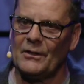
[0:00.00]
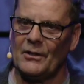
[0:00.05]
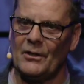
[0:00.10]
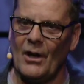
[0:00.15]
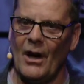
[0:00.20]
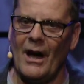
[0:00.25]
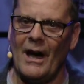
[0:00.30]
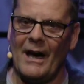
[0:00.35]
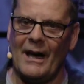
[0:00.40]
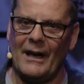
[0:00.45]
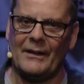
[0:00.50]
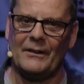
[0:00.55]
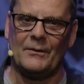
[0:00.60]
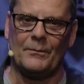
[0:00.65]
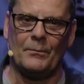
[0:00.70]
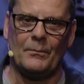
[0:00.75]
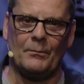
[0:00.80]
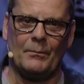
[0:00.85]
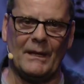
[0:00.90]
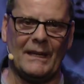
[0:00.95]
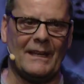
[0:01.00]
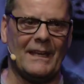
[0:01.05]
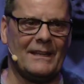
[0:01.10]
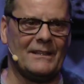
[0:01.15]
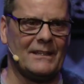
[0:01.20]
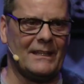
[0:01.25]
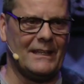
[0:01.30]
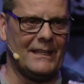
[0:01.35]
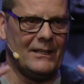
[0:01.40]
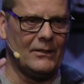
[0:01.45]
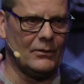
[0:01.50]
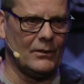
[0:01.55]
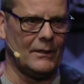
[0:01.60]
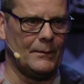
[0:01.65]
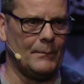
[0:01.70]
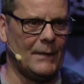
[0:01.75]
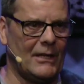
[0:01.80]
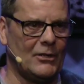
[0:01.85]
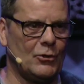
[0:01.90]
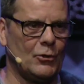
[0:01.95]
God began to heal
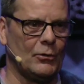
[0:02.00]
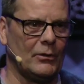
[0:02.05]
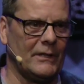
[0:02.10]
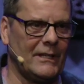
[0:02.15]
him, and you'll